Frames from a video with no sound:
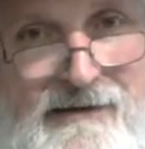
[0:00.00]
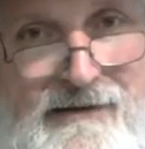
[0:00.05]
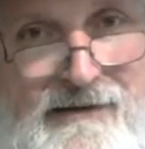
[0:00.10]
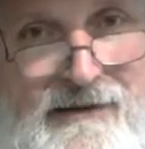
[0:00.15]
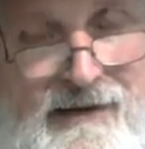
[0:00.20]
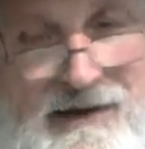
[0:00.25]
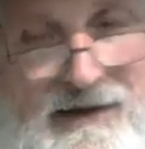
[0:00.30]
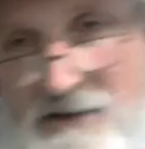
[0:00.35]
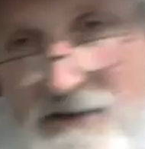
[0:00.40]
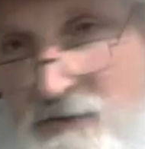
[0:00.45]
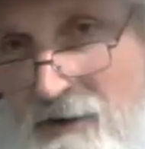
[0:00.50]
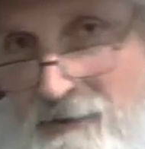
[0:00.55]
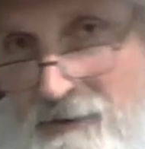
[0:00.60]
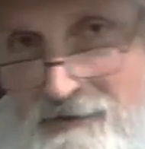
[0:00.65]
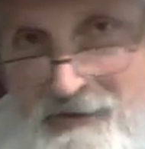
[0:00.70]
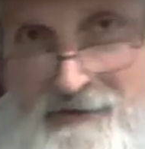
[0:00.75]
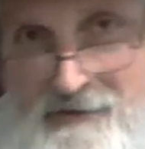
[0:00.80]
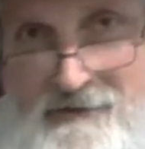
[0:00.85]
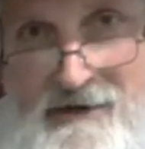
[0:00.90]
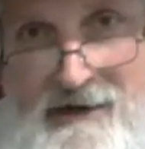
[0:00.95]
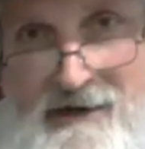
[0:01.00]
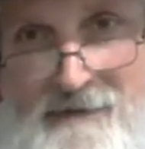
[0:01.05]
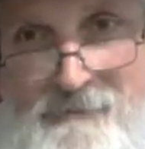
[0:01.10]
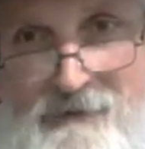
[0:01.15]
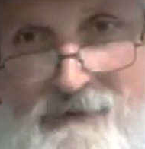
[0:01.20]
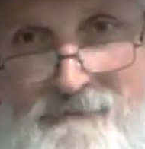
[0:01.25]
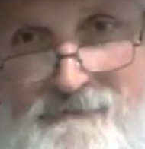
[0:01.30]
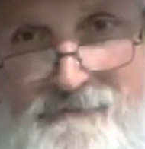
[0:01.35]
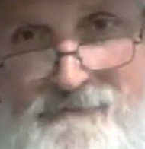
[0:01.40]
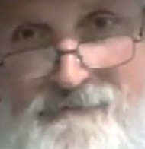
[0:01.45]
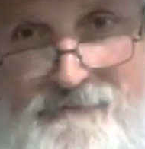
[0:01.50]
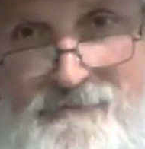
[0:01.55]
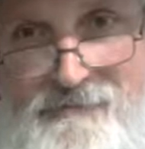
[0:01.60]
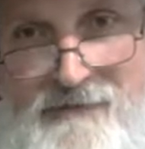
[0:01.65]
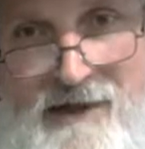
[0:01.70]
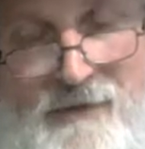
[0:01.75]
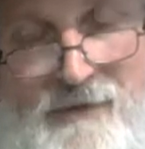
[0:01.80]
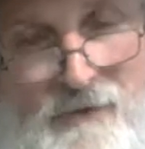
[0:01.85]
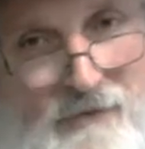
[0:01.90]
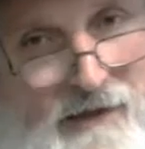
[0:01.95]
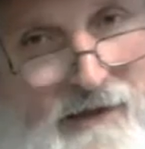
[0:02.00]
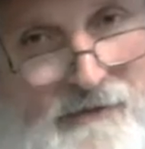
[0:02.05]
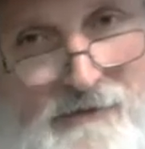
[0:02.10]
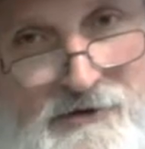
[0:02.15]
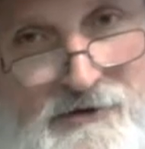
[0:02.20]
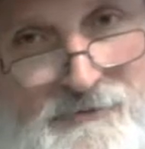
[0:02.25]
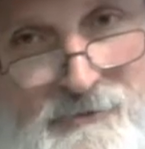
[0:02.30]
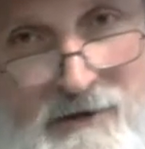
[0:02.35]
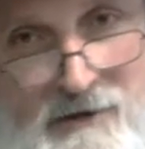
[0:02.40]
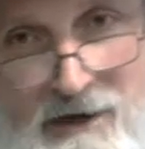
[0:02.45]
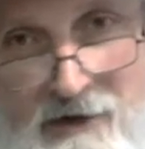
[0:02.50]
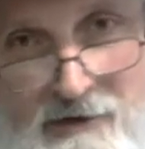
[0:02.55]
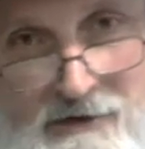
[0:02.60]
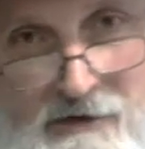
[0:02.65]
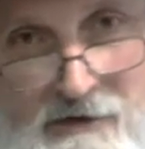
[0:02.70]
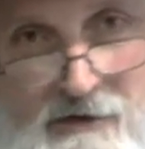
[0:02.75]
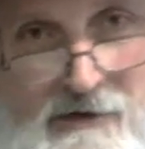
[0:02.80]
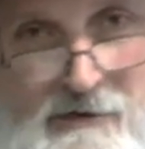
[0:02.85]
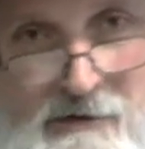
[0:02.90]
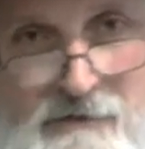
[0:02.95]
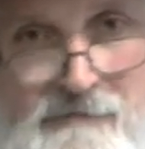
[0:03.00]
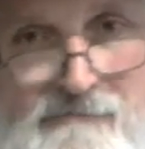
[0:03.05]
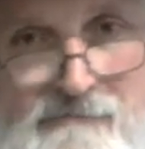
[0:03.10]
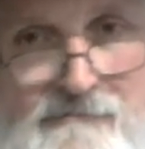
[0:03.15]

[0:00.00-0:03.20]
and guess what will never happen? It will never sprout and grow.